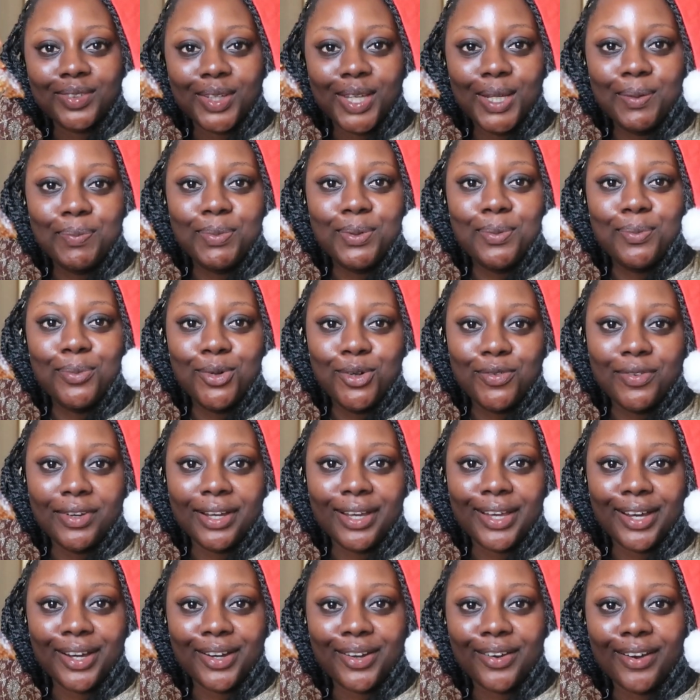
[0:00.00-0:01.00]
Keep it
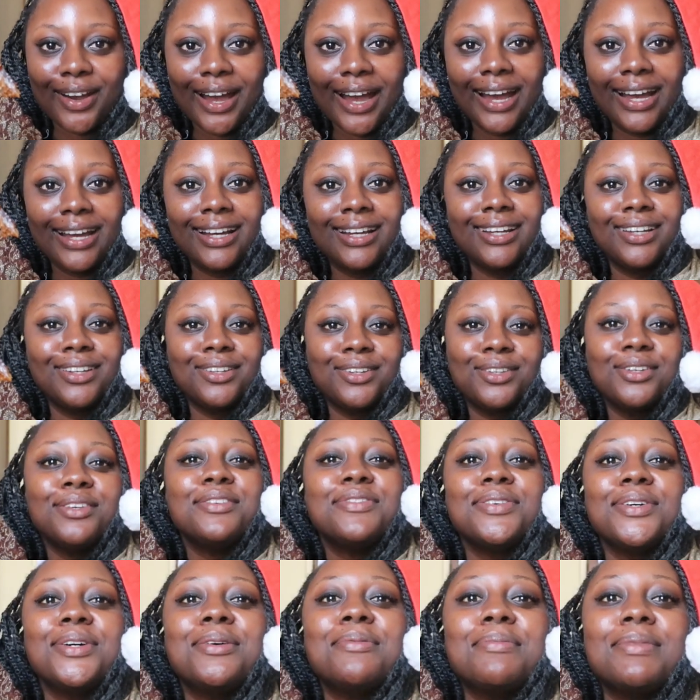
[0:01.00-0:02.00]
moving, kakra.
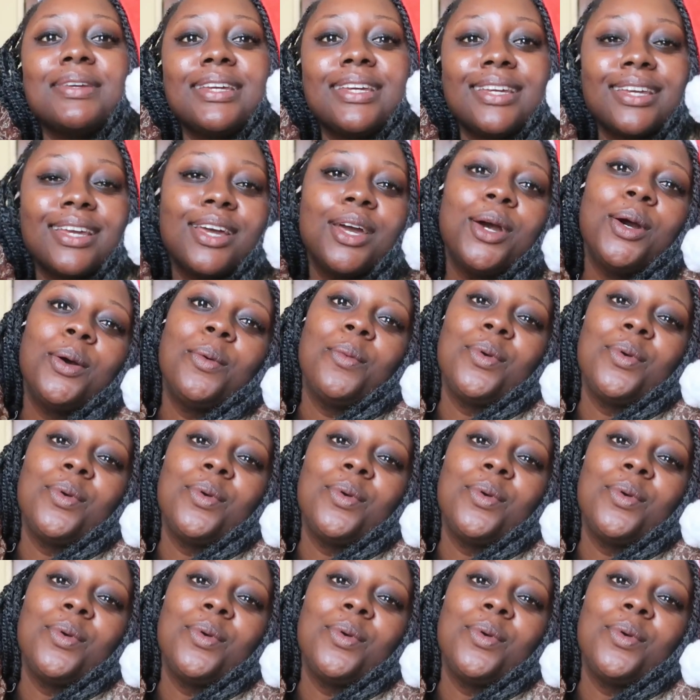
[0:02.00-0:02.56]
You feel me?